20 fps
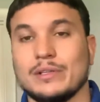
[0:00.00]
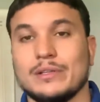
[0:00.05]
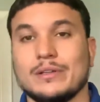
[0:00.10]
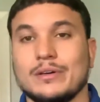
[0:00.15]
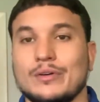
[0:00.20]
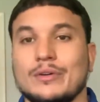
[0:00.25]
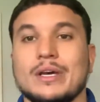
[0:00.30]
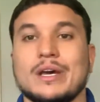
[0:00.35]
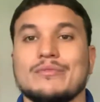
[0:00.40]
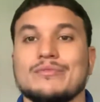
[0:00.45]

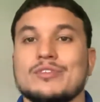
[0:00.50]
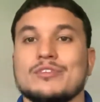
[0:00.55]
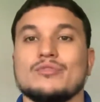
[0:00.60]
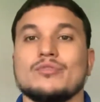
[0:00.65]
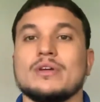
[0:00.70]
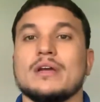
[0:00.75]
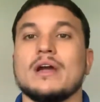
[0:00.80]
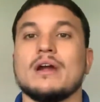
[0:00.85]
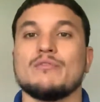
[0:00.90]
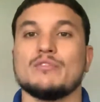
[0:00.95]
No, they have to
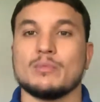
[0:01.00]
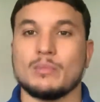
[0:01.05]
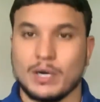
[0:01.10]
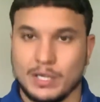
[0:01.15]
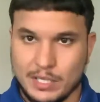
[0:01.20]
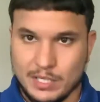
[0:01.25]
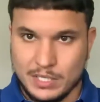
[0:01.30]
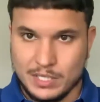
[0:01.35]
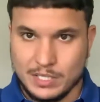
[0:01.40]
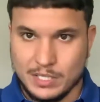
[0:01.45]
treat
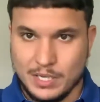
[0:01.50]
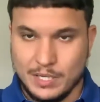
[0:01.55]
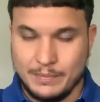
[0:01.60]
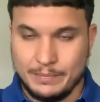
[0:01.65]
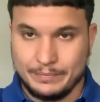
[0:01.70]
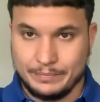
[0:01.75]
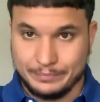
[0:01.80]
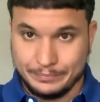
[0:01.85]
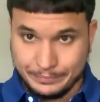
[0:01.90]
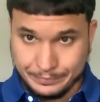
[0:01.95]
everybody the same.